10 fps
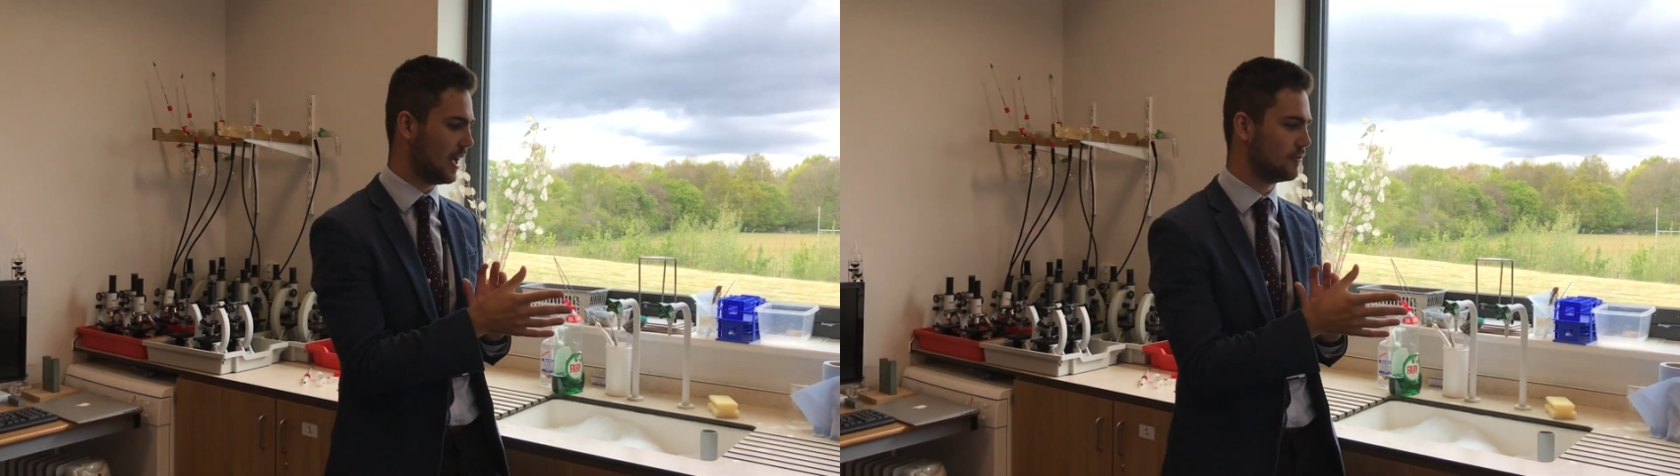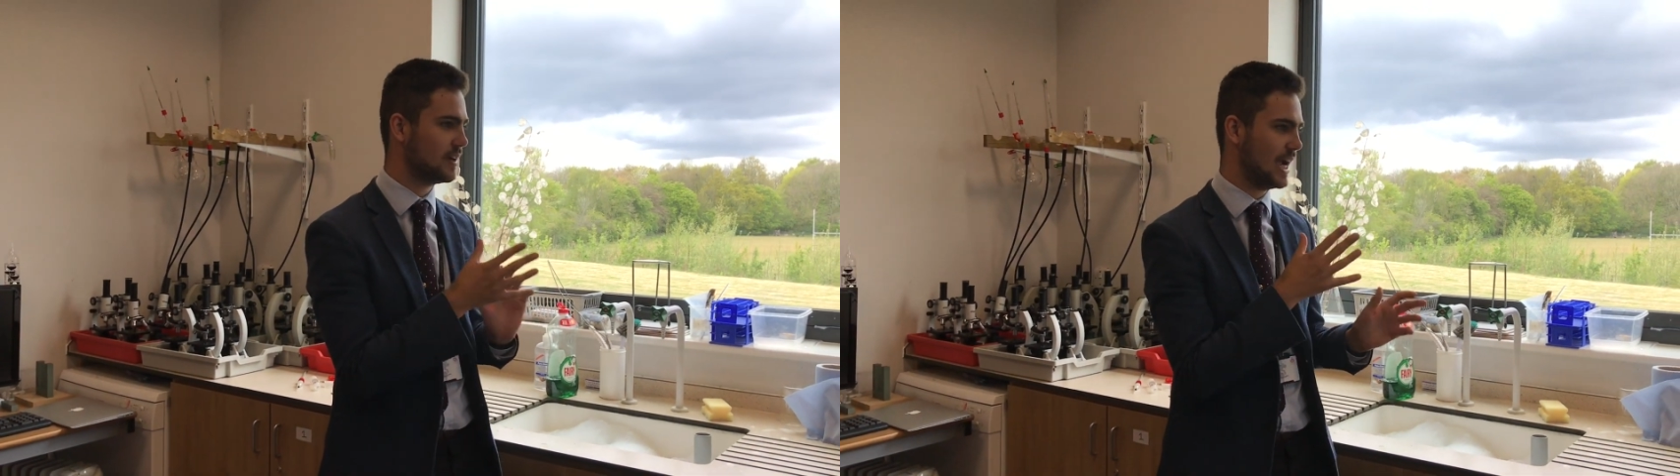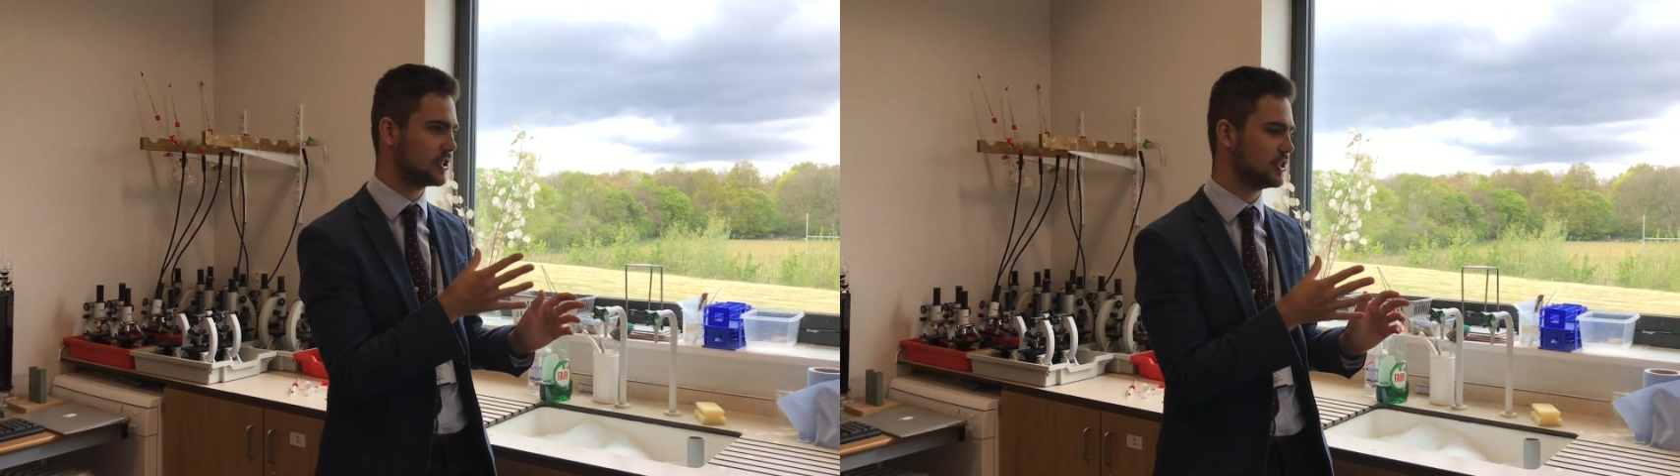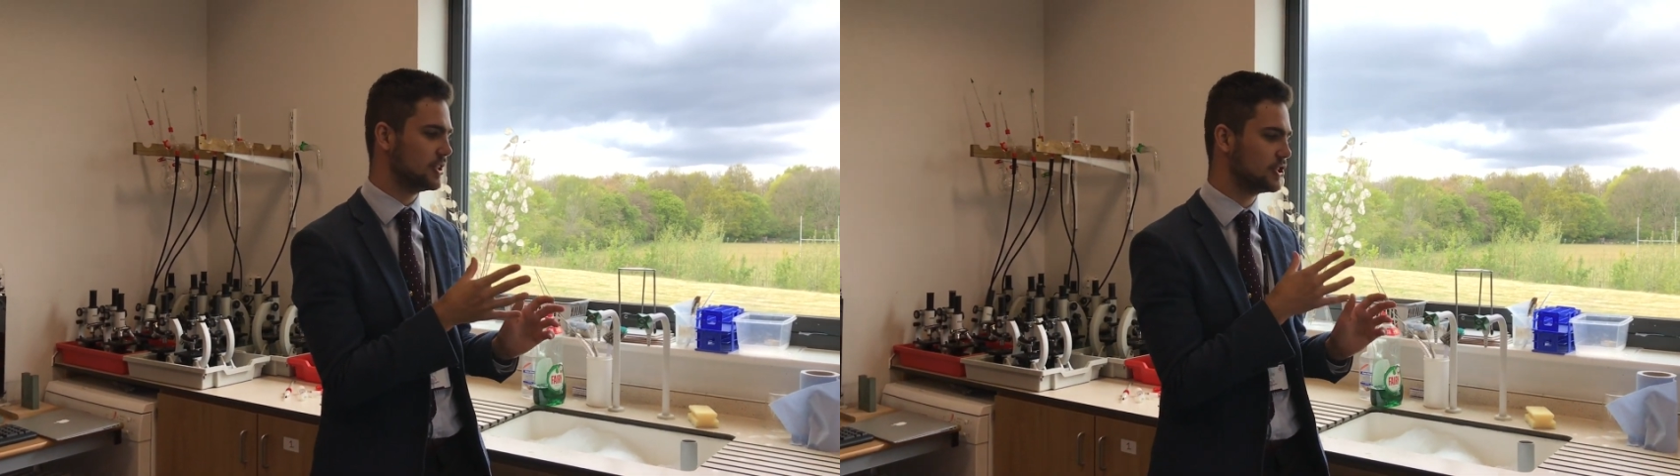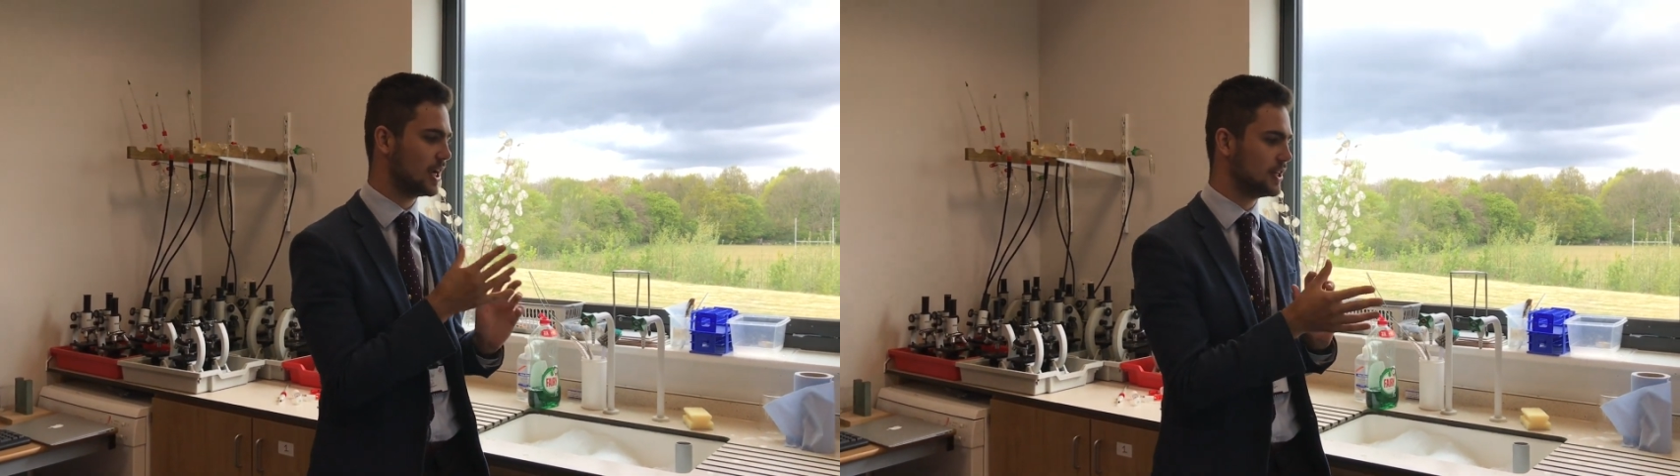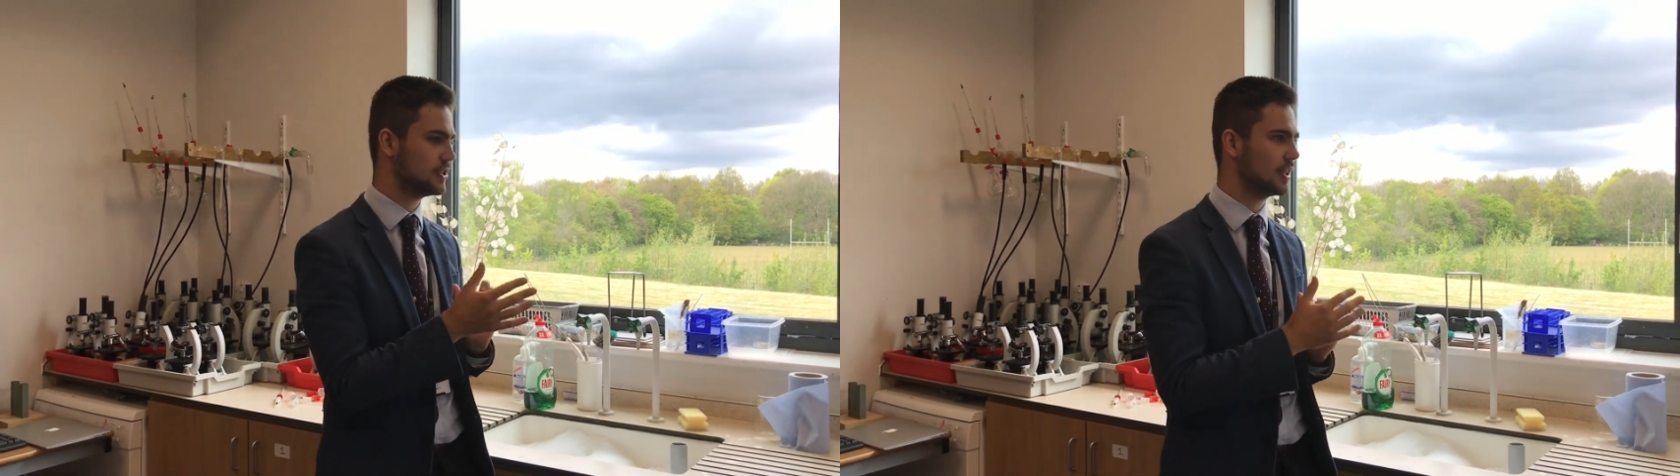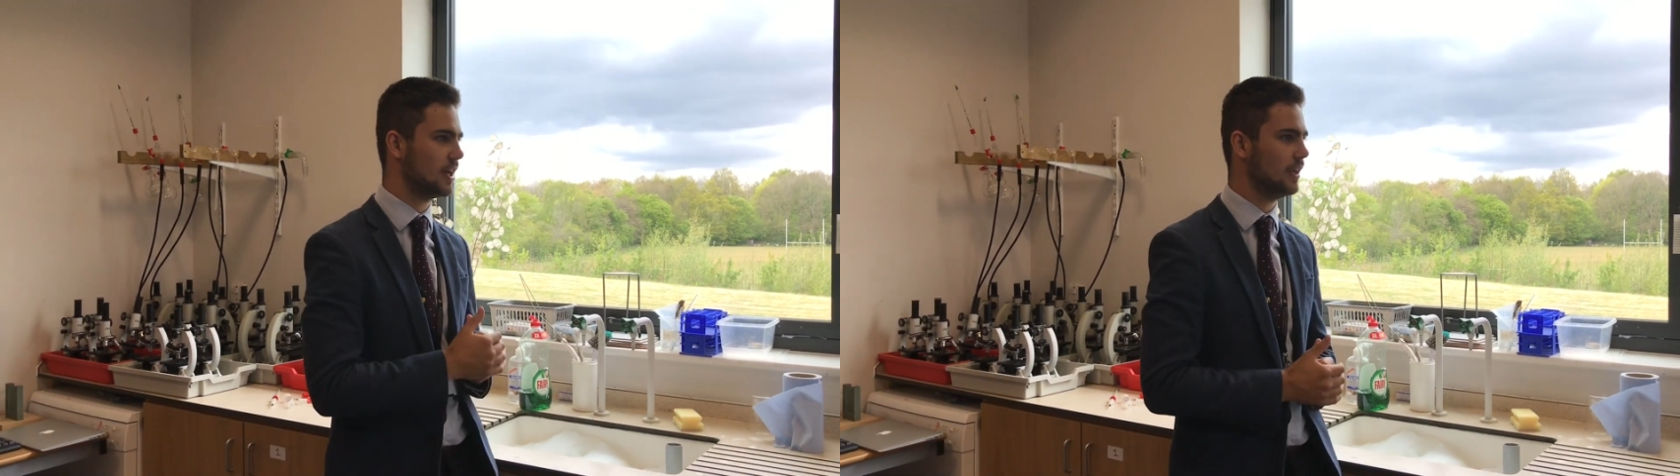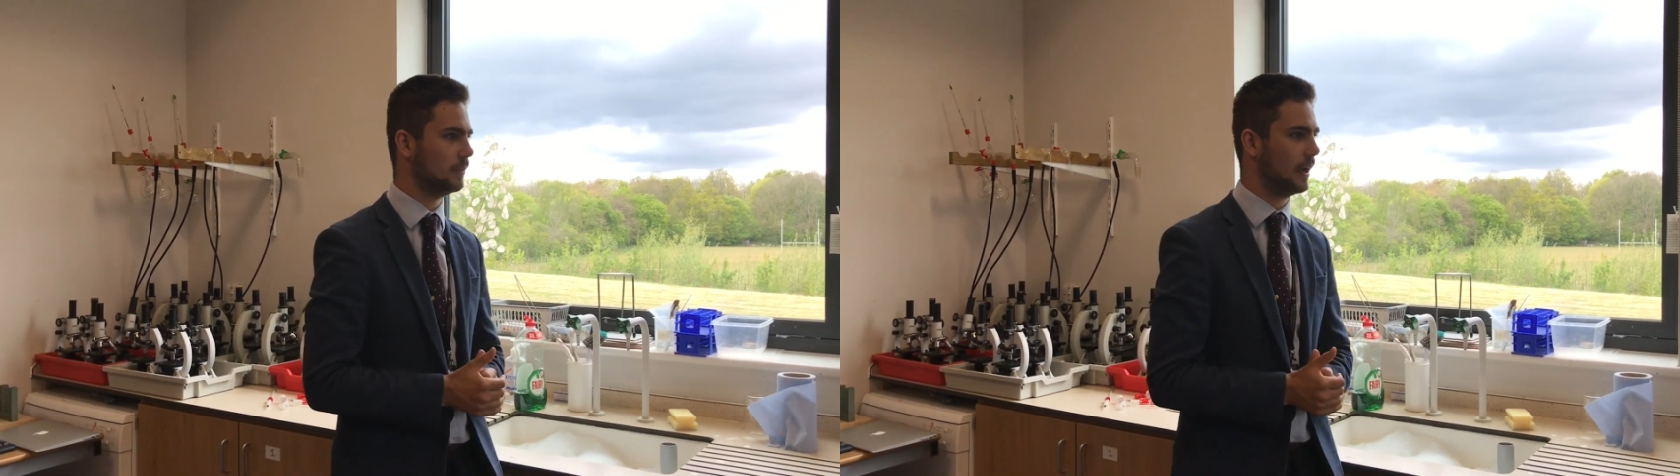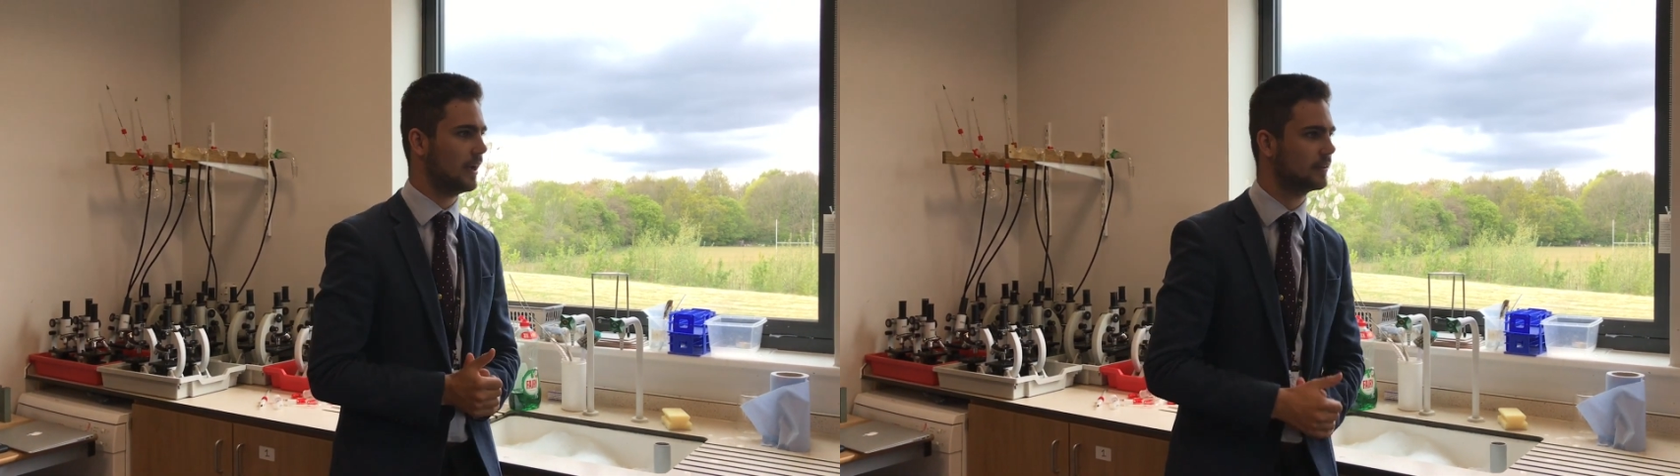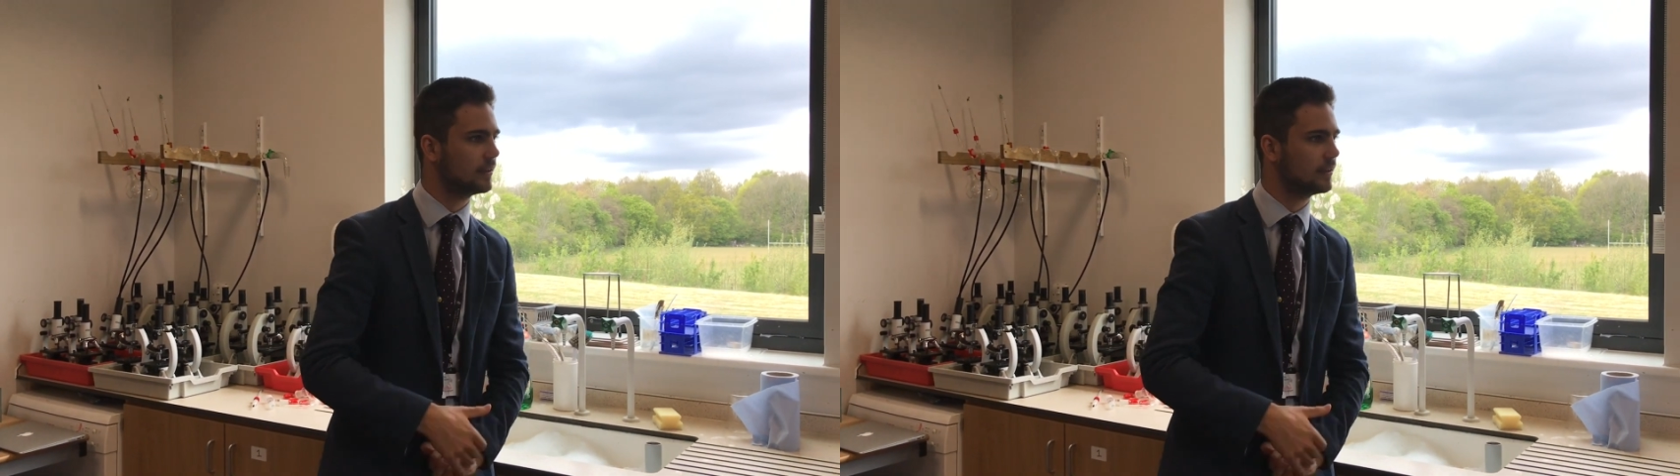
reaction and change the colour back?